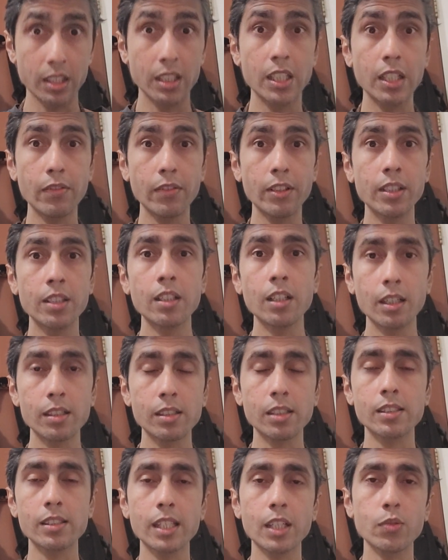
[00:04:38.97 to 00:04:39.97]
Given a
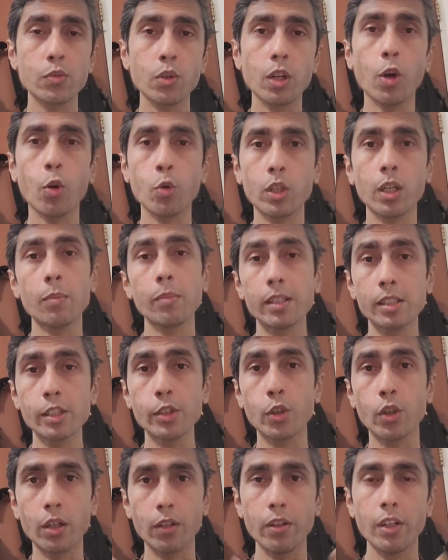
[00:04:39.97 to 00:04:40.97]
successful outcome, let's
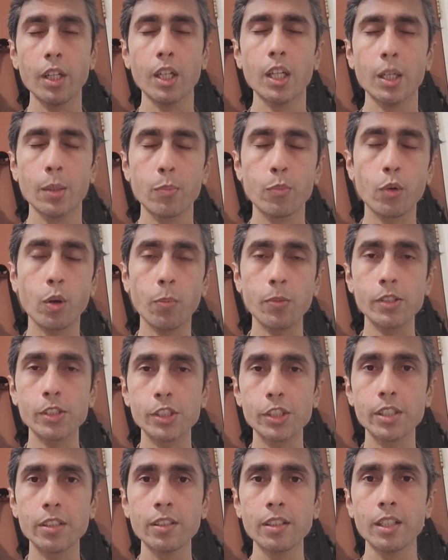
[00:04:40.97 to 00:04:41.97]
say you're a
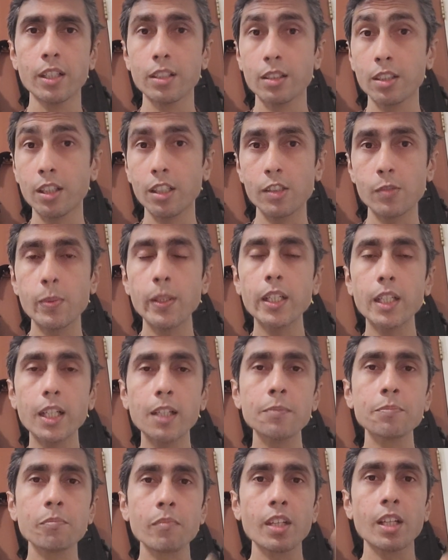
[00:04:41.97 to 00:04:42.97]
proposition third speaker,